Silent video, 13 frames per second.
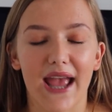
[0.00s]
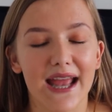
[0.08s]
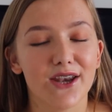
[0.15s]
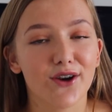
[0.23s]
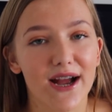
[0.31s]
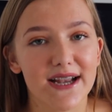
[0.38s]

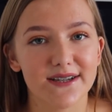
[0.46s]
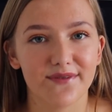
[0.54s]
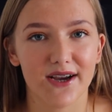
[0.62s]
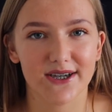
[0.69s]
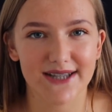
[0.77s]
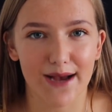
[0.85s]
in your end
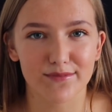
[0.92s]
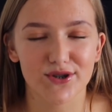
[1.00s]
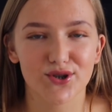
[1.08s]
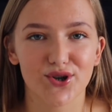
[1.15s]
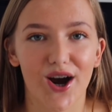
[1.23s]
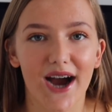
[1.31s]
of year
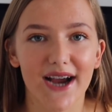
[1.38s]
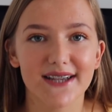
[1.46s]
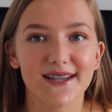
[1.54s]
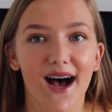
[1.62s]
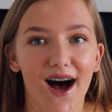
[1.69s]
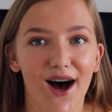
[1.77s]
exams, try
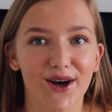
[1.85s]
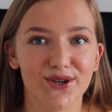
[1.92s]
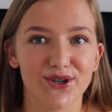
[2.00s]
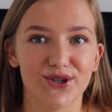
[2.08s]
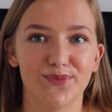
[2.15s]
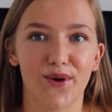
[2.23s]
as
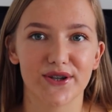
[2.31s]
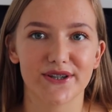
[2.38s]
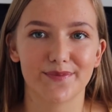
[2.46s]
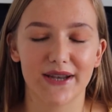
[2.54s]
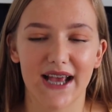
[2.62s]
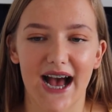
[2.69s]
hard as you
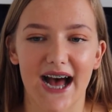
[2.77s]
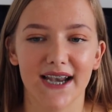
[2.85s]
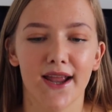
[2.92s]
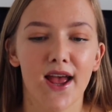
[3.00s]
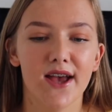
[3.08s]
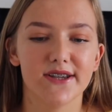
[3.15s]
possibly
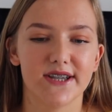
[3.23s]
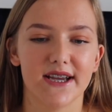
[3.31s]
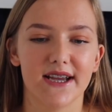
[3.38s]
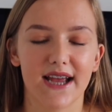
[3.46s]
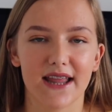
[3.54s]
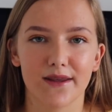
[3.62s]
can so
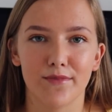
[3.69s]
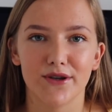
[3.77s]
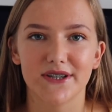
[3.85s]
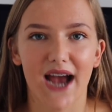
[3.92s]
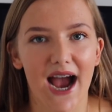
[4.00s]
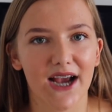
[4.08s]
you can get the
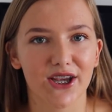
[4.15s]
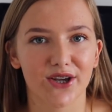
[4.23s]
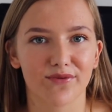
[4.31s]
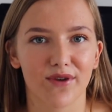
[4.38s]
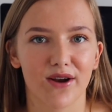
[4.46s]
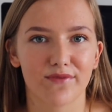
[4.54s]
most
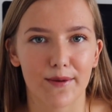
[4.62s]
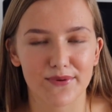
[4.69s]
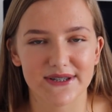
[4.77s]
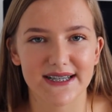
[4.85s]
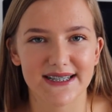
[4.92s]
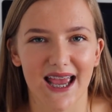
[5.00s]
accurate
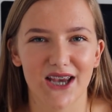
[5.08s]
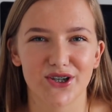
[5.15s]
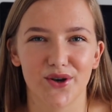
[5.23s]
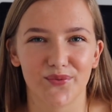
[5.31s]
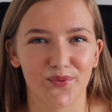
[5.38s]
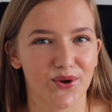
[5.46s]

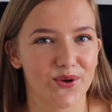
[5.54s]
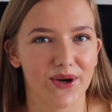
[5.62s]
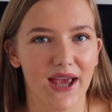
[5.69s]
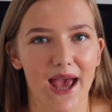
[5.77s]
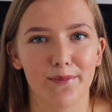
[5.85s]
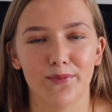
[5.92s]
representation of what
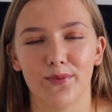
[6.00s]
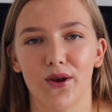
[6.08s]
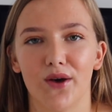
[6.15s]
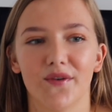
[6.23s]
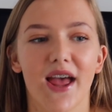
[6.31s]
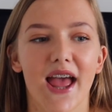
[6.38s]
you're
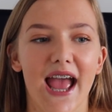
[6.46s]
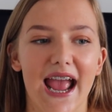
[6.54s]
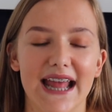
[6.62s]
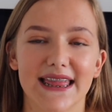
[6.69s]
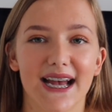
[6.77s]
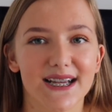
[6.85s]
capable of
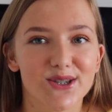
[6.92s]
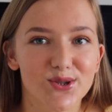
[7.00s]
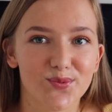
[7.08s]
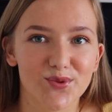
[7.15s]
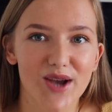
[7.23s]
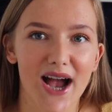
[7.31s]
in that
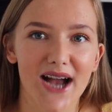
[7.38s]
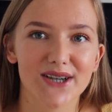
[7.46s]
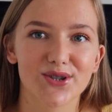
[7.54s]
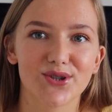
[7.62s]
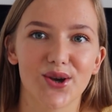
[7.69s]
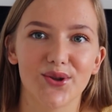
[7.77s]

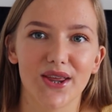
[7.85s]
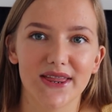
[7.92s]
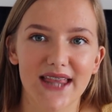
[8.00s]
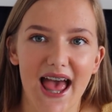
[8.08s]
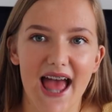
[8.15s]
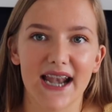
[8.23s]
subject, so
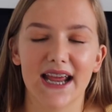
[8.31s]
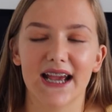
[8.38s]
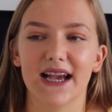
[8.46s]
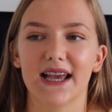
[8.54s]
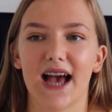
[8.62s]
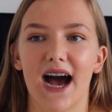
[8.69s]
that then
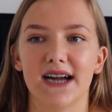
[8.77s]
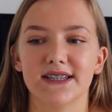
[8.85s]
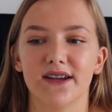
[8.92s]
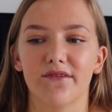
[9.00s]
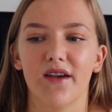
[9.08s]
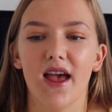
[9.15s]
it can
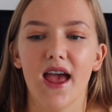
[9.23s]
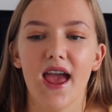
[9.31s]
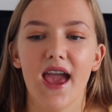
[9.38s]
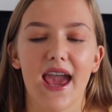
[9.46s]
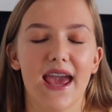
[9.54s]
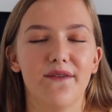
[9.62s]
kind of,
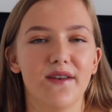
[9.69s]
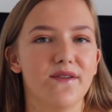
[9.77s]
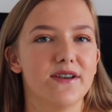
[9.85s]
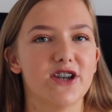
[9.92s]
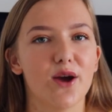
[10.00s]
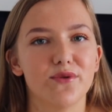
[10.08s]
even
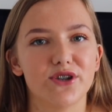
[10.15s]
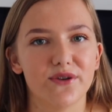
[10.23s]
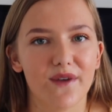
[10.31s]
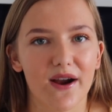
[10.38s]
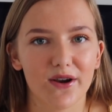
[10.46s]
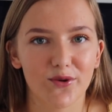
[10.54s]
if you don't
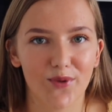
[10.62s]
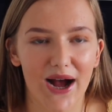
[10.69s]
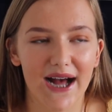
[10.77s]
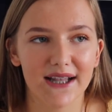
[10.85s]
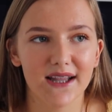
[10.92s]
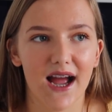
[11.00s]
do very
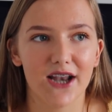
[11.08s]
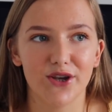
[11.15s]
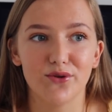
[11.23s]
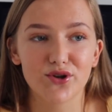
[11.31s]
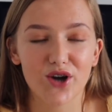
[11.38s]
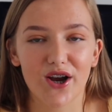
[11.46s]
well
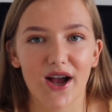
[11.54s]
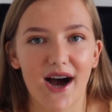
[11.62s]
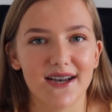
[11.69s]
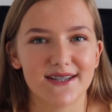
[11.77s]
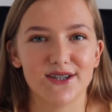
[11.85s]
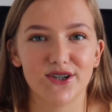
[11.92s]
and you try your
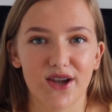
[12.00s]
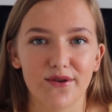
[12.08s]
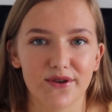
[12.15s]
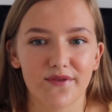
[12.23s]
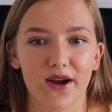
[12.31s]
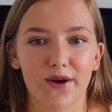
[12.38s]
hardest and
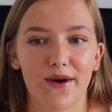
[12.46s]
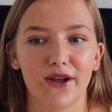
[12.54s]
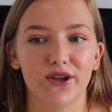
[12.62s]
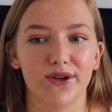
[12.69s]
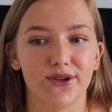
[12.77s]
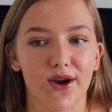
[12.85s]
don't do very
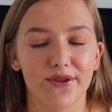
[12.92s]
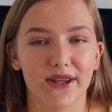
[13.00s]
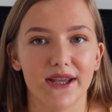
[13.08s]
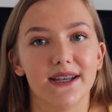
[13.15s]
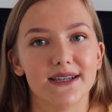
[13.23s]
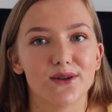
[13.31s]
well, you know
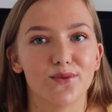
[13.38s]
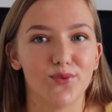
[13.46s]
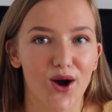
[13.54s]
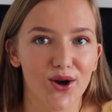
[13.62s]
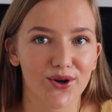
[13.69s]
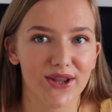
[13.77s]
that you need to
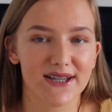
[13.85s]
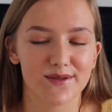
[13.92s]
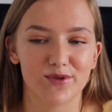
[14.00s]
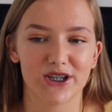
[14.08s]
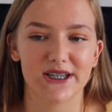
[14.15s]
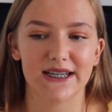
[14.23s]
work on that
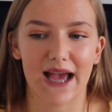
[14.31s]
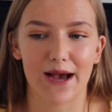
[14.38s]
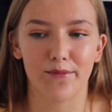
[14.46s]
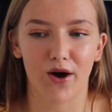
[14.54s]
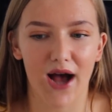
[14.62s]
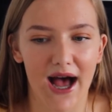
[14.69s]
subject and
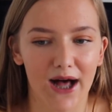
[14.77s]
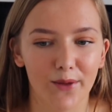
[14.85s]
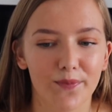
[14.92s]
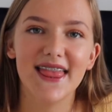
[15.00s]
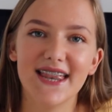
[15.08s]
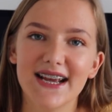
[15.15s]
get more
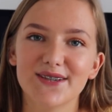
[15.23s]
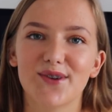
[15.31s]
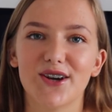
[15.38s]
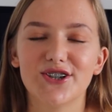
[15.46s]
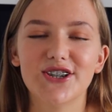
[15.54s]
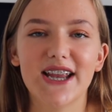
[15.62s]
help. The
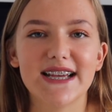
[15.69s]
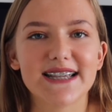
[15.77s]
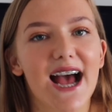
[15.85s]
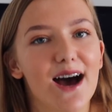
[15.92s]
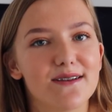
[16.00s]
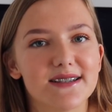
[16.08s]
next question
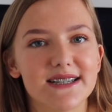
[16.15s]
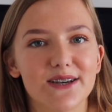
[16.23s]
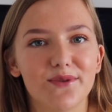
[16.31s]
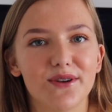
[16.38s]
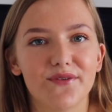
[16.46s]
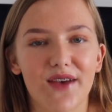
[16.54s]
is how to
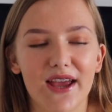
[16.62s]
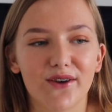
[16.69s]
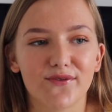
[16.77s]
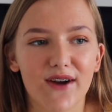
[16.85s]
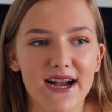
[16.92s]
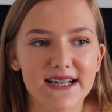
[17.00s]
deal with
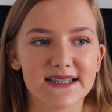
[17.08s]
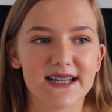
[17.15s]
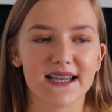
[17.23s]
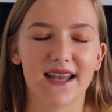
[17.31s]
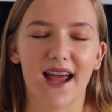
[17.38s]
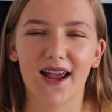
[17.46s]
fake
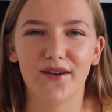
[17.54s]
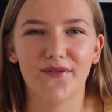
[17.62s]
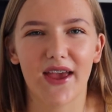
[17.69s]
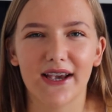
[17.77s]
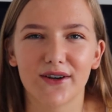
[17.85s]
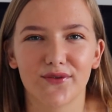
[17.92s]
friends and like
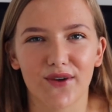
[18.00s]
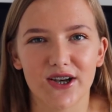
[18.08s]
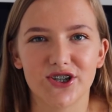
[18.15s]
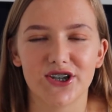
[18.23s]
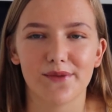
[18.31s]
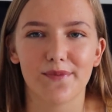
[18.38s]
fake
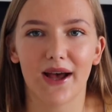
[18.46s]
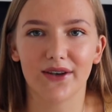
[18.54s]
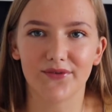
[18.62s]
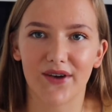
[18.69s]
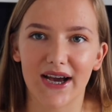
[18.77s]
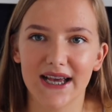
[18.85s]
friendship
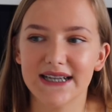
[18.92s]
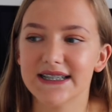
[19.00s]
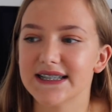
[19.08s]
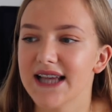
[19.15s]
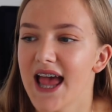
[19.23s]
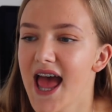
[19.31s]

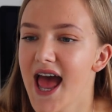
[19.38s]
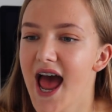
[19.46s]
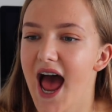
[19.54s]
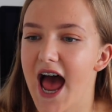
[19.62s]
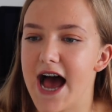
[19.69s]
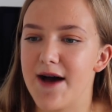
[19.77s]
advice.
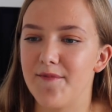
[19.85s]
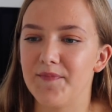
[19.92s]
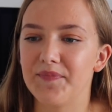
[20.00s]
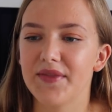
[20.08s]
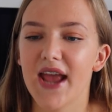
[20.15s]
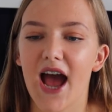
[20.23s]

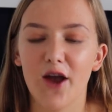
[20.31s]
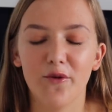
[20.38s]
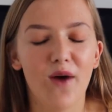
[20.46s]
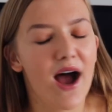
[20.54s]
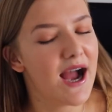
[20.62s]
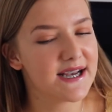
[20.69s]
And
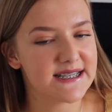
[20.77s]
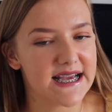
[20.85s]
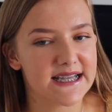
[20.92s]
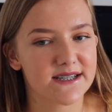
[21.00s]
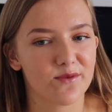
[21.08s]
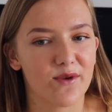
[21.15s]
what I
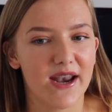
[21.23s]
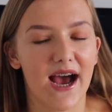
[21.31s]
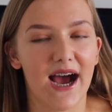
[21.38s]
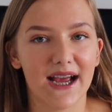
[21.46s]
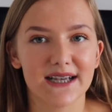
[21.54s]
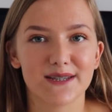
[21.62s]
did when
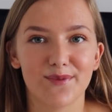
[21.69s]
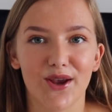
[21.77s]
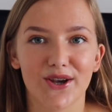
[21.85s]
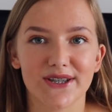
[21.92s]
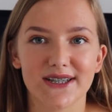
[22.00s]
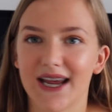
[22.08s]
I
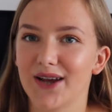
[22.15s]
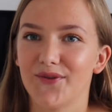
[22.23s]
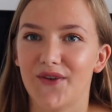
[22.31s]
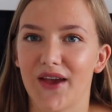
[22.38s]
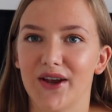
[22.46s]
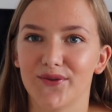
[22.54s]
experienced like
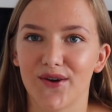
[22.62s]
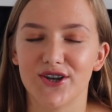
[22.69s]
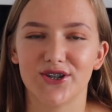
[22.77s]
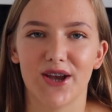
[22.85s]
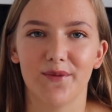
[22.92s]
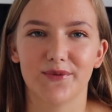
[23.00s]
fake
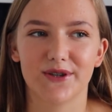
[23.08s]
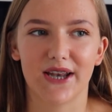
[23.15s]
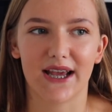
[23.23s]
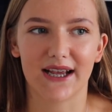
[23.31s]
friendship to